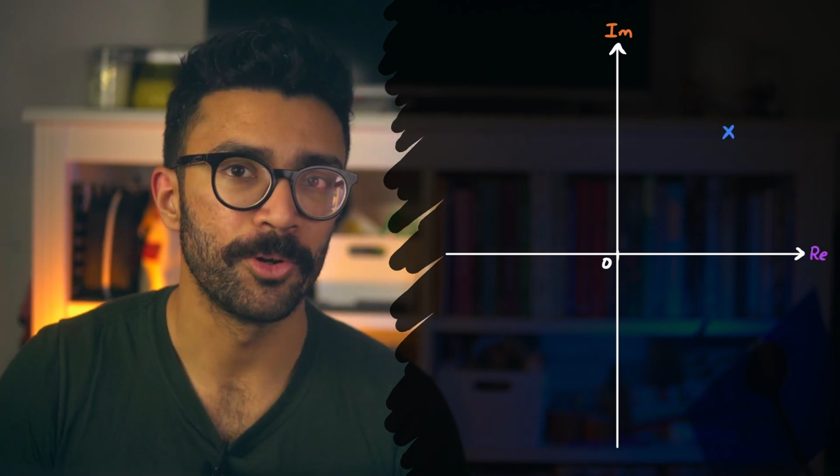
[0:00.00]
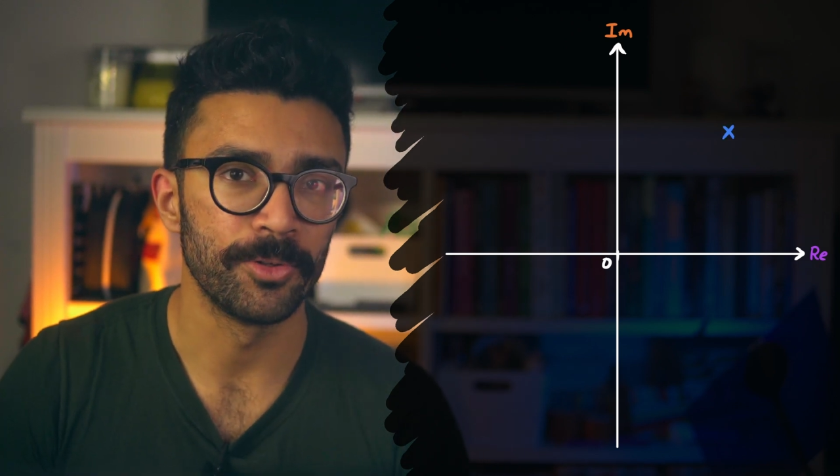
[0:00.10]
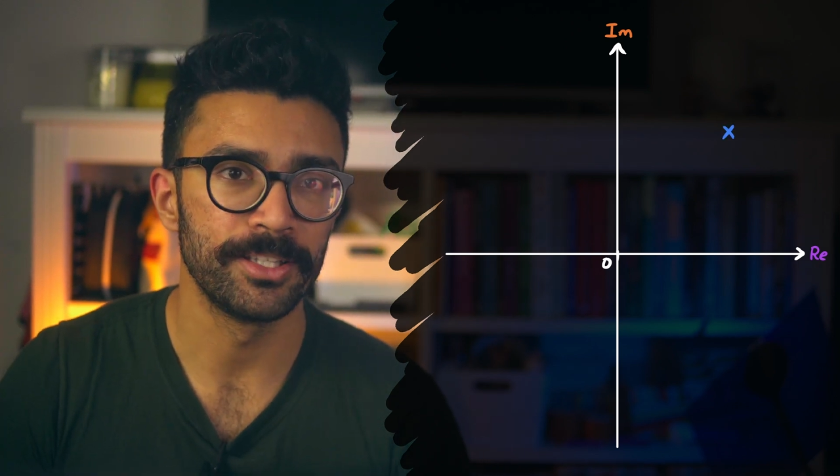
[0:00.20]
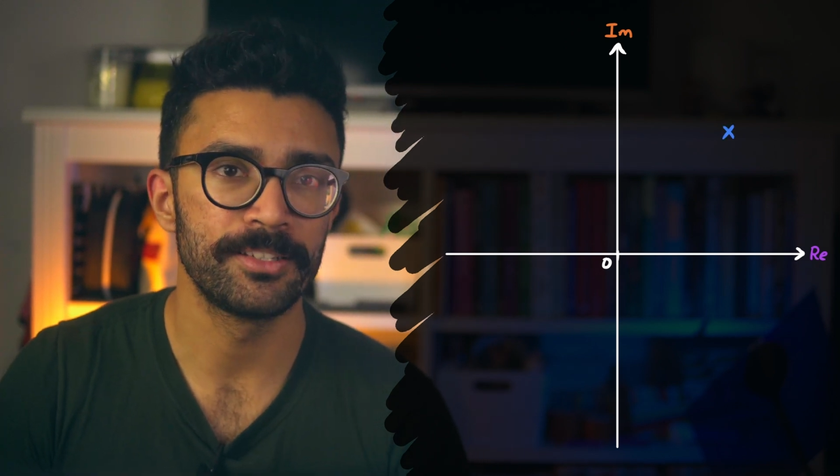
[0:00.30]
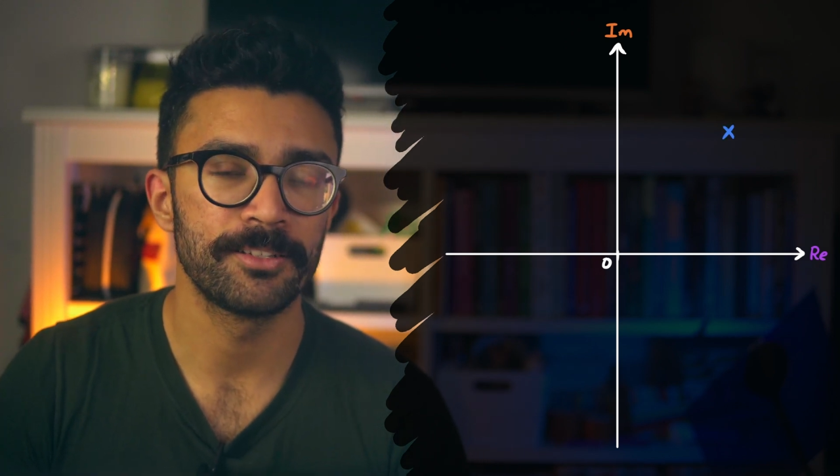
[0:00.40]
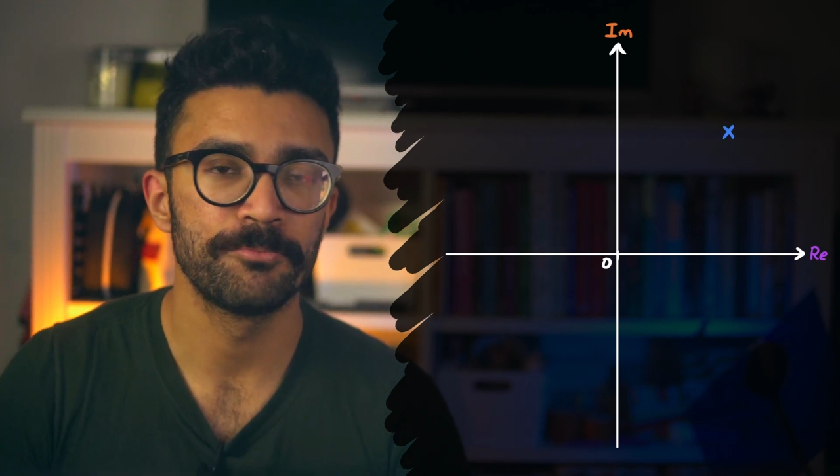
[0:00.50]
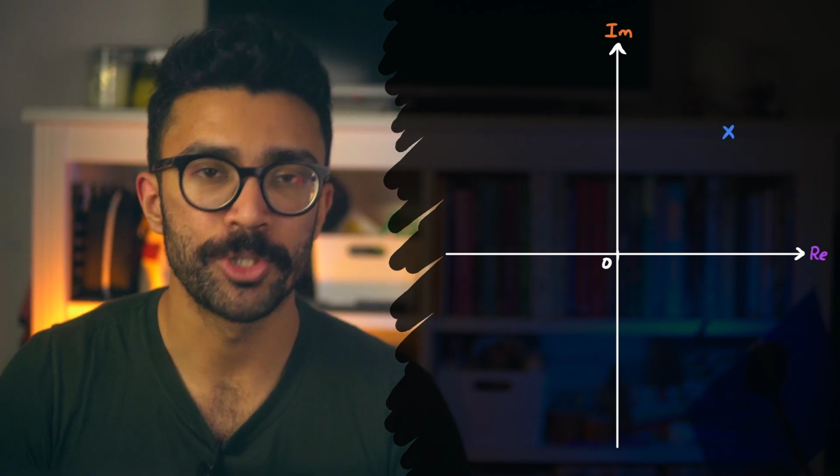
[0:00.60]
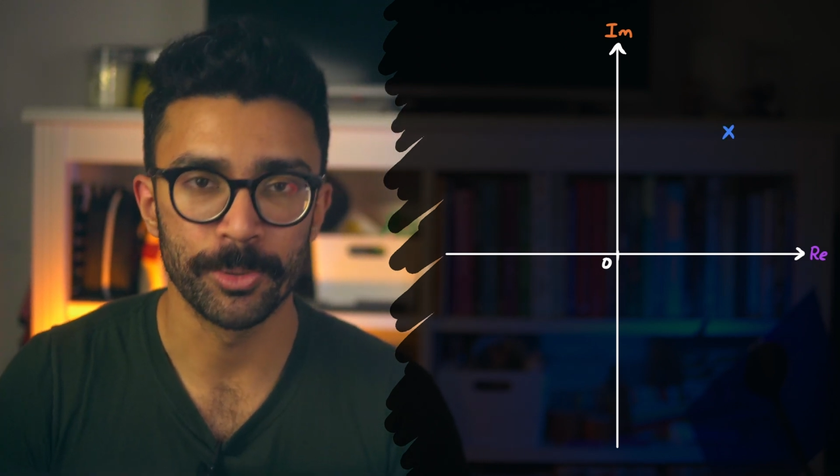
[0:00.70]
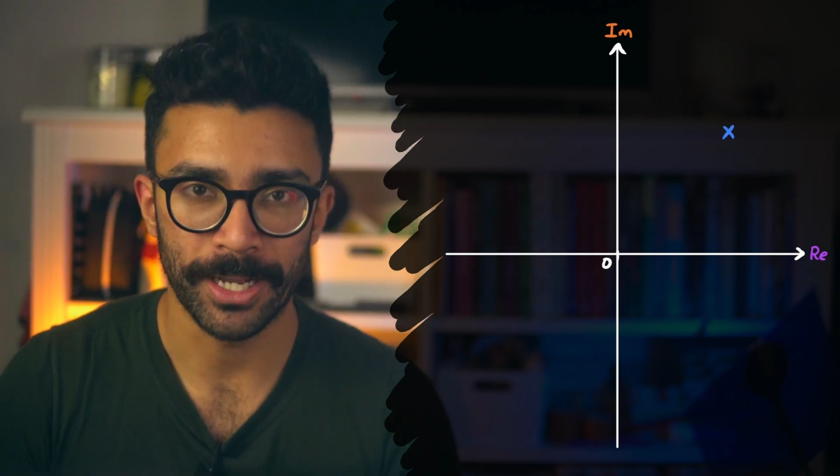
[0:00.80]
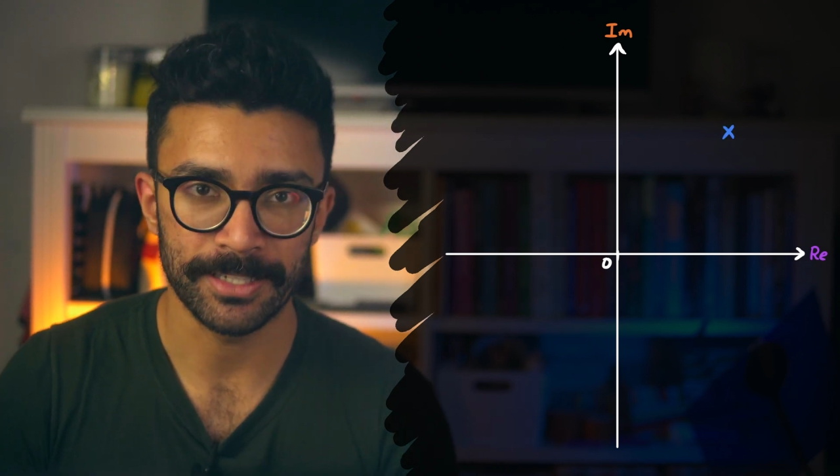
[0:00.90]
on this
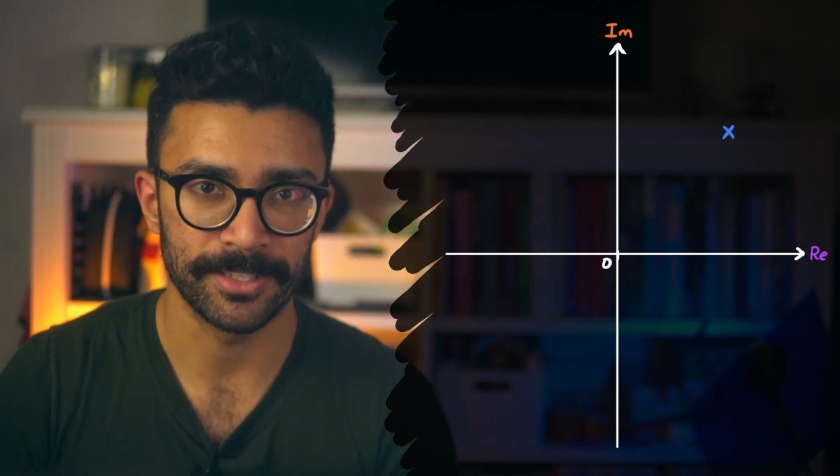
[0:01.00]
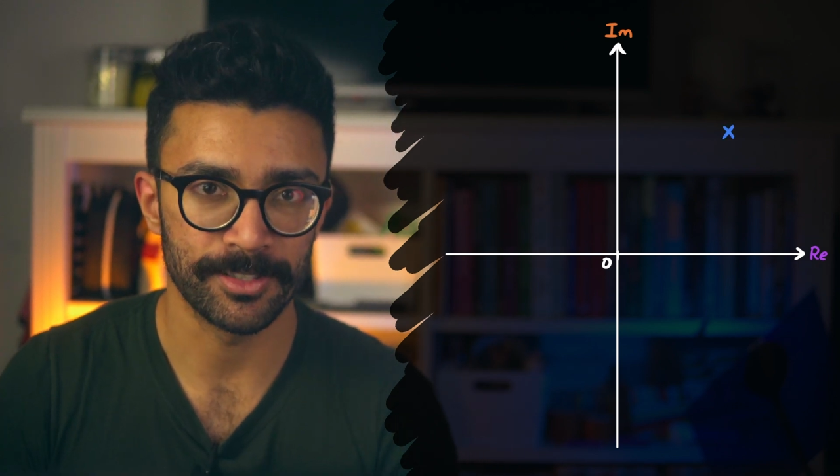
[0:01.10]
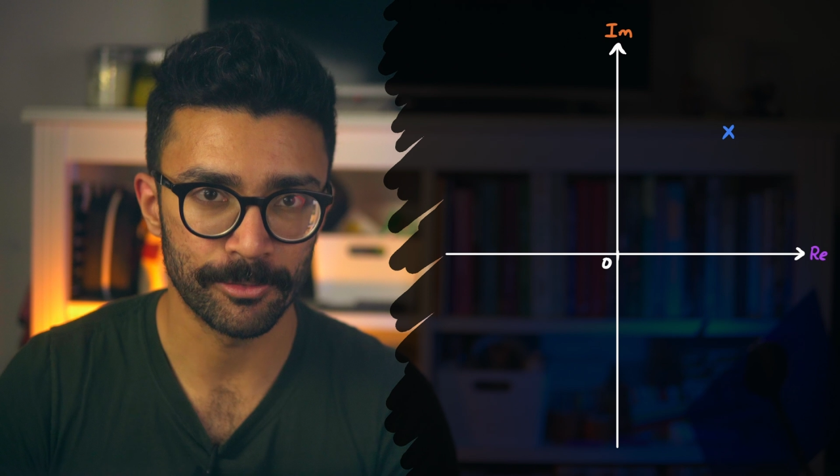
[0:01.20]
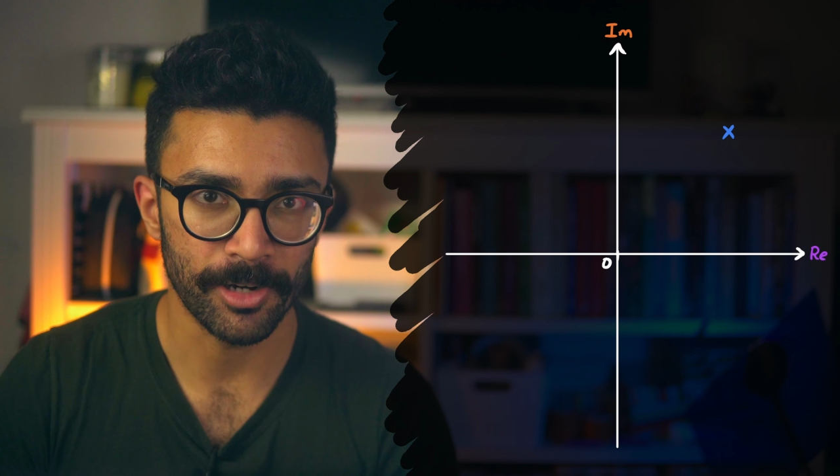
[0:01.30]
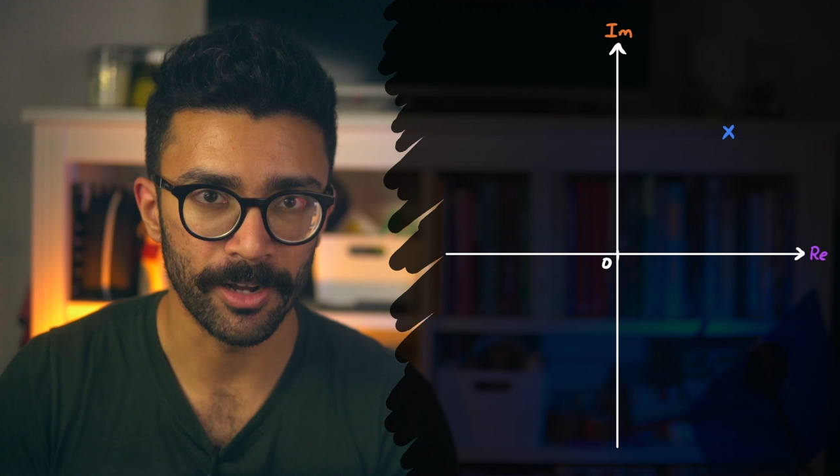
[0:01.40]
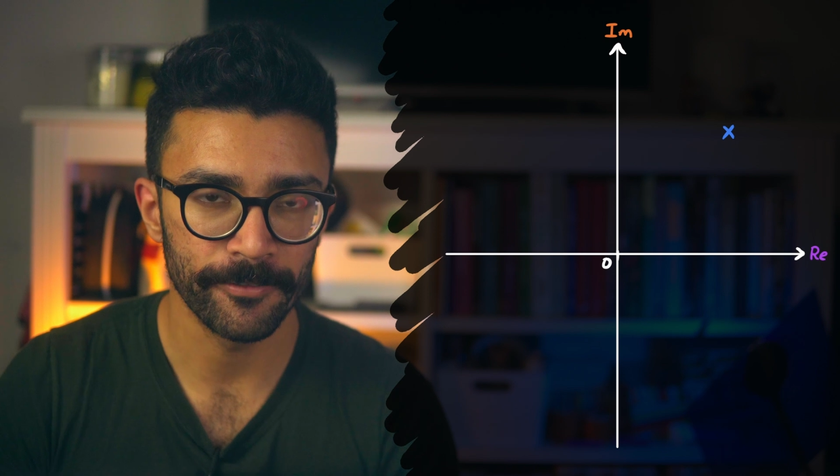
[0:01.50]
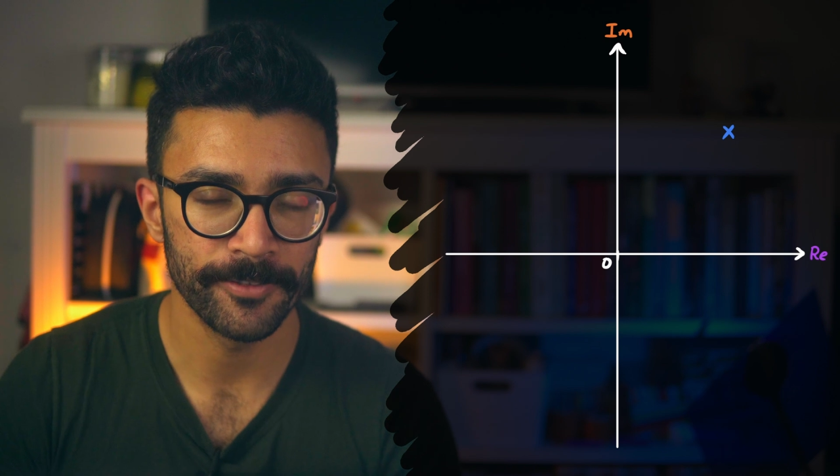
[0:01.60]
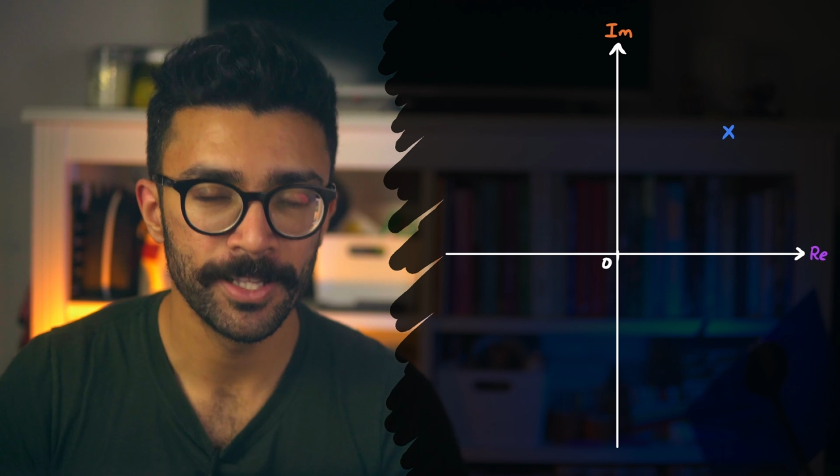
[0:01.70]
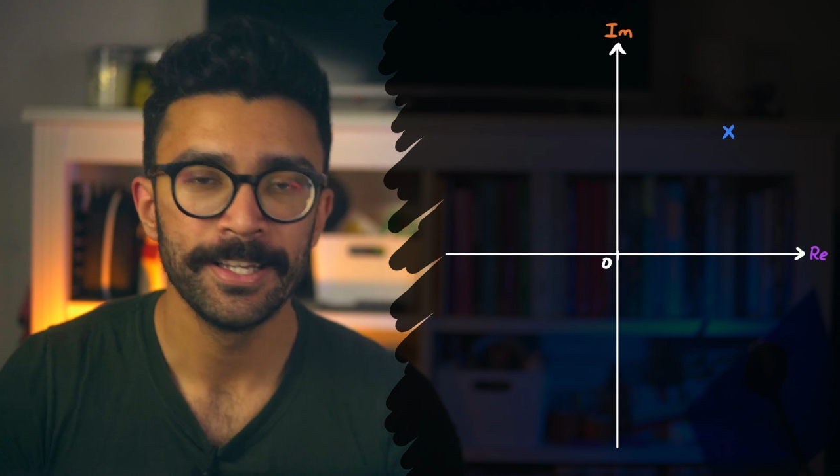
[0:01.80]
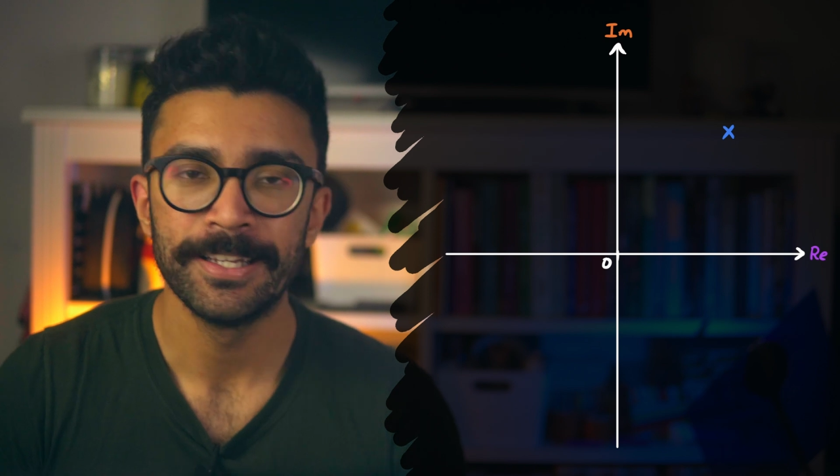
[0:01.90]
two-axis graph.